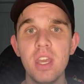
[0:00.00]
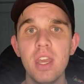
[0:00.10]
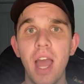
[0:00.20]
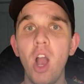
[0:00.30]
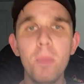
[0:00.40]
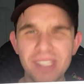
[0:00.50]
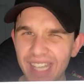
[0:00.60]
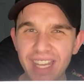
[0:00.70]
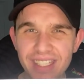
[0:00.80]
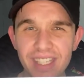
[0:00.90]
I hope his
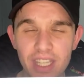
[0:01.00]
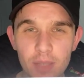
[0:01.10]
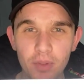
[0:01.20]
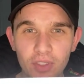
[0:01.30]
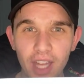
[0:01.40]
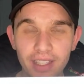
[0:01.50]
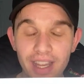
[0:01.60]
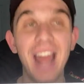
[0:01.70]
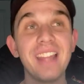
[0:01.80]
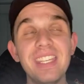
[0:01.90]
legacy ends up reflecting
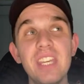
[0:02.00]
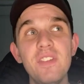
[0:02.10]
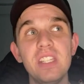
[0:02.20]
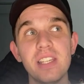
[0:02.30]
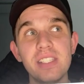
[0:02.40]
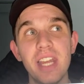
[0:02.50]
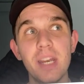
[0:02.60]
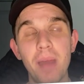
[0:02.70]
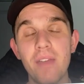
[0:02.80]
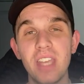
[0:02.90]
that. I think if he doesn't end up
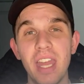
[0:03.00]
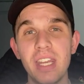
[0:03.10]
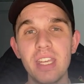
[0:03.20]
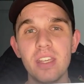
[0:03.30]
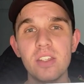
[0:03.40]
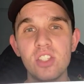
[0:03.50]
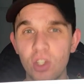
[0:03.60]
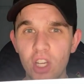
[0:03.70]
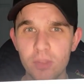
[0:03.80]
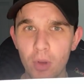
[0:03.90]
having any
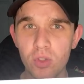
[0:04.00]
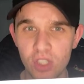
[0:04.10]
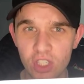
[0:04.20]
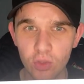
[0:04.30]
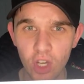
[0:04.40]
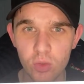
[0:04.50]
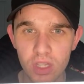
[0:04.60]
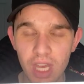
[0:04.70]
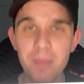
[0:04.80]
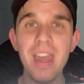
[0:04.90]
serious postseason runs with
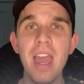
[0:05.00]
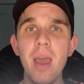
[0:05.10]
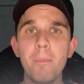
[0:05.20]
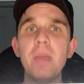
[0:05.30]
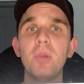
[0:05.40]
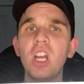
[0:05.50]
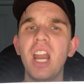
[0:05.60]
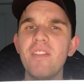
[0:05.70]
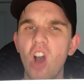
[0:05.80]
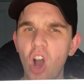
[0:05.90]
them, people are going to
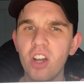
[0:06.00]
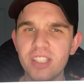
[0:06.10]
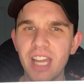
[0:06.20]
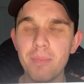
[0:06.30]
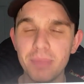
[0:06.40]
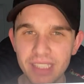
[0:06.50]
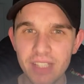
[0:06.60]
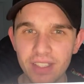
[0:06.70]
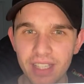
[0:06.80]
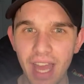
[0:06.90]
have a hard time
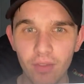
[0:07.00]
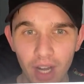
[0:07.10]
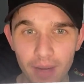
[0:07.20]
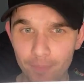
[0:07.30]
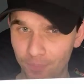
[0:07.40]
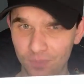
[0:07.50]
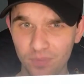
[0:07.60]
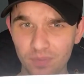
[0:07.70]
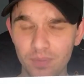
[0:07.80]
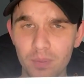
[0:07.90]
believing that, right?
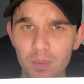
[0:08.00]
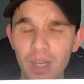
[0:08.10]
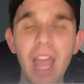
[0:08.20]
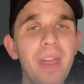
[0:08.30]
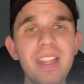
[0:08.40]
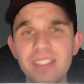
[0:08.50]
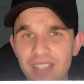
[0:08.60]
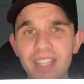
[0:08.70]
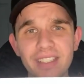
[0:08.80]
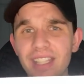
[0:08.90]
And that
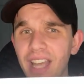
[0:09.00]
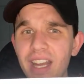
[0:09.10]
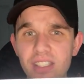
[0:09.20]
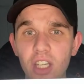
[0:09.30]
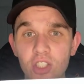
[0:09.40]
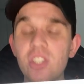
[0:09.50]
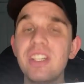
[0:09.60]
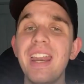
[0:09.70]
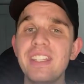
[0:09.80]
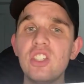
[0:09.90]
kind of sucks because it's
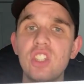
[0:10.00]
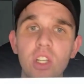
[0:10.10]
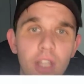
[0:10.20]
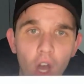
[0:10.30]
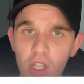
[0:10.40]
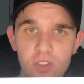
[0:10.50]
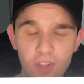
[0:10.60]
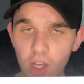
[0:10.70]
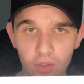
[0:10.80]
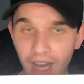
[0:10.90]
not necessarily all his
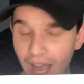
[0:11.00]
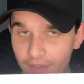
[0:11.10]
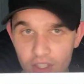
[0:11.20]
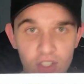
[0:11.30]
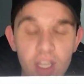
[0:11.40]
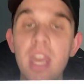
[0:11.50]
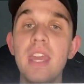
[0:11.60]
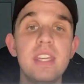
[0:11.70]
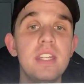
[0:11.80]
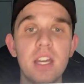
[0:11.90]
fault, right? Obviously,
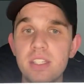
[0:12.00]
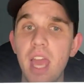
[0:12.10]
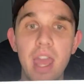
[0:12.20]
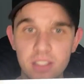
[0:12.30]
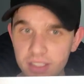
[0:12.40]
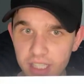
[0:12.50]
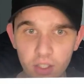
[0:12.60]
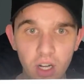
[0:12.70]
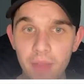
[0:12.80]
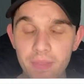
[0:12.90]
he does, as a leader
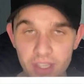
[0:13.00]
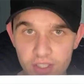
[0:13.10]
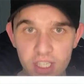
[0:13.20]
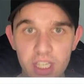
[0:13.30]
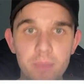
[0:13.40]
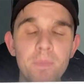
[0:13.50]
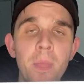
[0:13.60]
on this team,